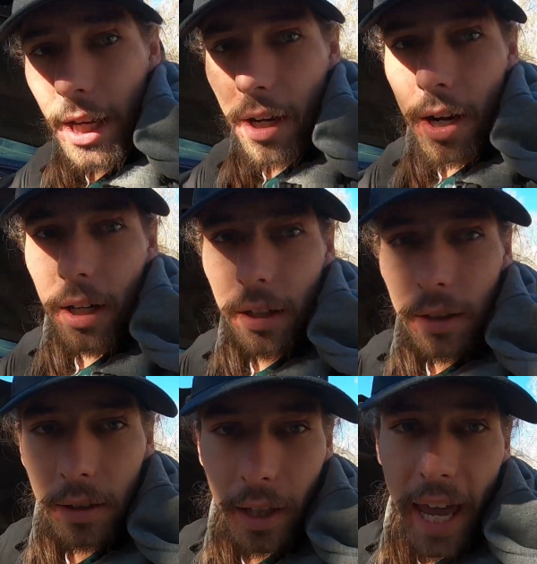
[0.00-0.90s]
get our
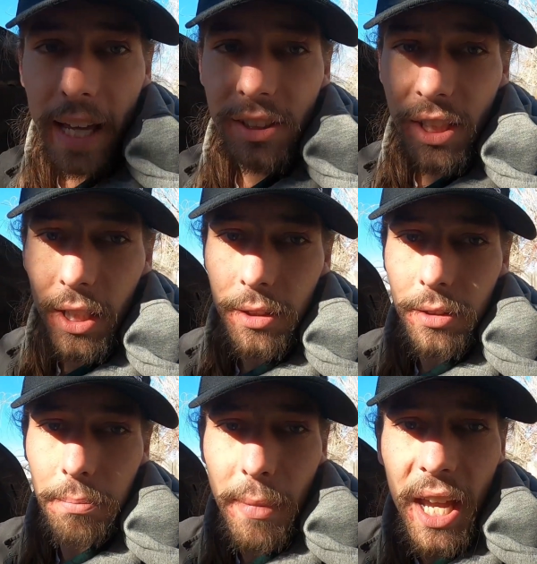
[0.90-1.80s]
gasket
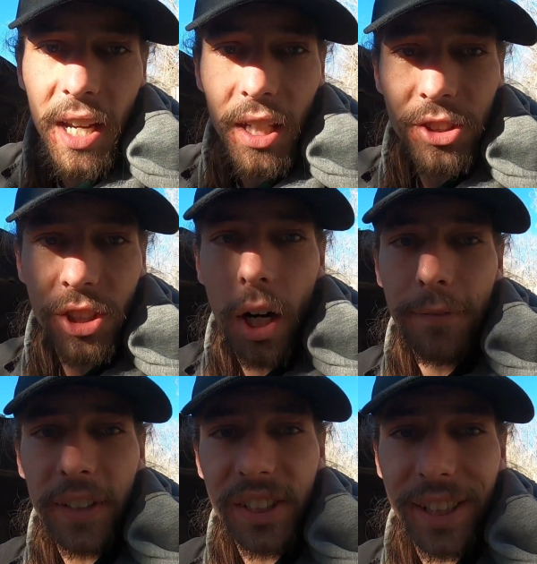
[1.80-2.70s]
mating
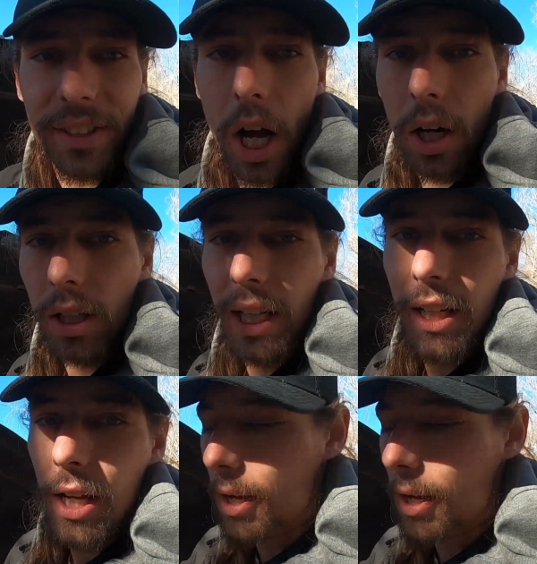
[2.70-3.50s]
surfaces all cleaned